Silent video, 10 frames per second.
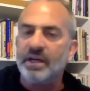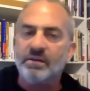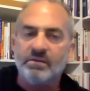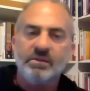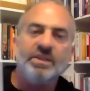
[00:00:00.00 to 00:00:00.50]

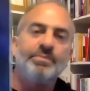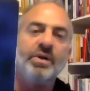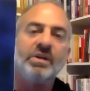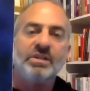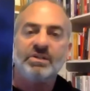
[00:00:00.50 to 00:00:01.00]
his
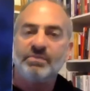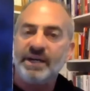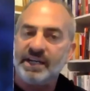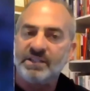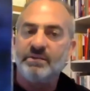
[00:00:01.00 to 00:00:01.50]
book just right
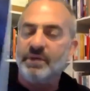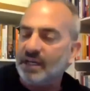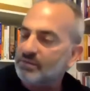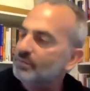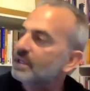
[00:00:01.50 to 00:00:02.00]
next to me.
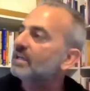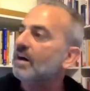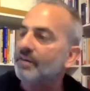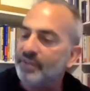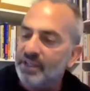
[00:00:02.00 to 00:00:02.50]
I read it
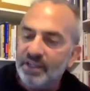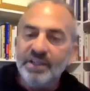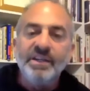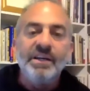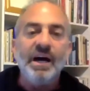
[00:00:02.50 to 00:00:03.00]
often.
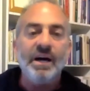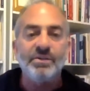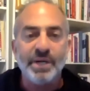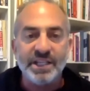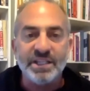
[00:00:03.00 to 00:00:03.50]
I was
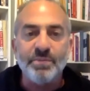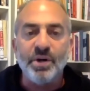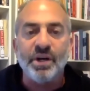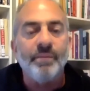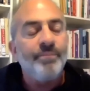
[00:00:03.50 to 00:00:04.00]
reading it this
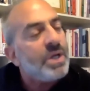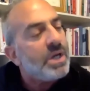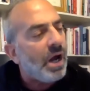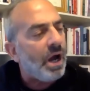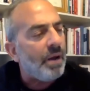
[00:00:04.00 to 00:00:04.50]
morning.
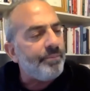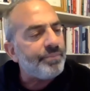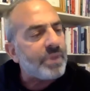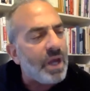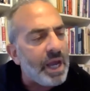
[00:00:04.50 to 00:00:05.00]
Um,
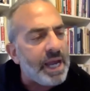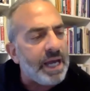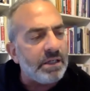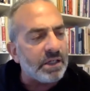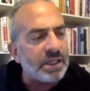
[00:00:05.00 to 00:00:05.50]

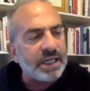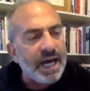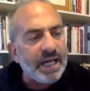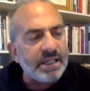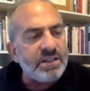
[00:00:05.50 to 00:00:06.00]
and
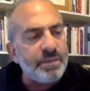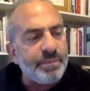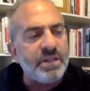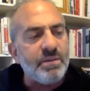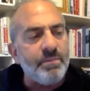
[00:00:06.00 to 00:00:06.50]
got deep
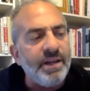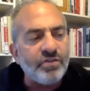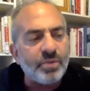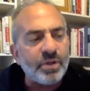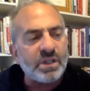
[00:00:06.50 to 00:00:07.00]
into
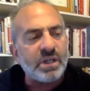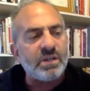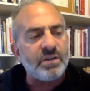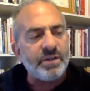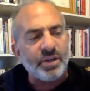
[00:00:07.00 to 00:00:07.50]
men's work,
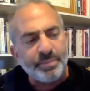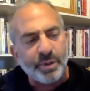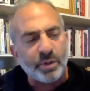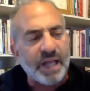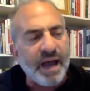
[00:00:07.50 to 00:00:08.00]
something called the
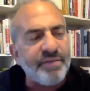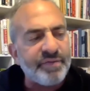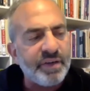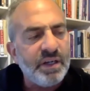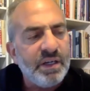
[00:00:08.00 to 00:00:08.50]
Bold Life
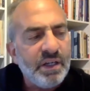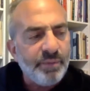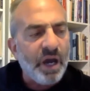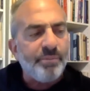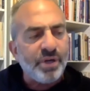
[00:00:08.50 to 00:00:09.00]

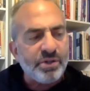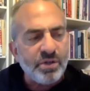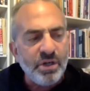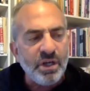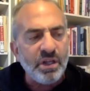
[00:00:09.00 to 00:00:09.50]
uh,
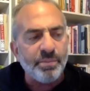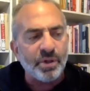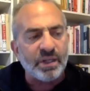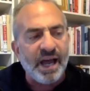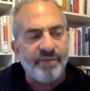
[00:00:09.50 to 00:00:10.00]
Brotherhood. The
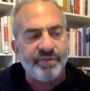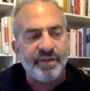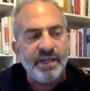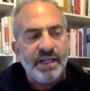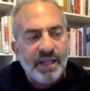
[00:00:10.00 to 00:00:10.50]
Bold Life
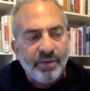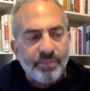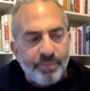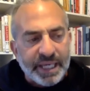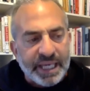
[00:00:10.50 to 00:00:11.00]

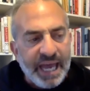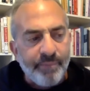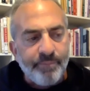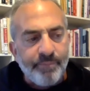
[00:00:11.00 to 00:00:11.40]
became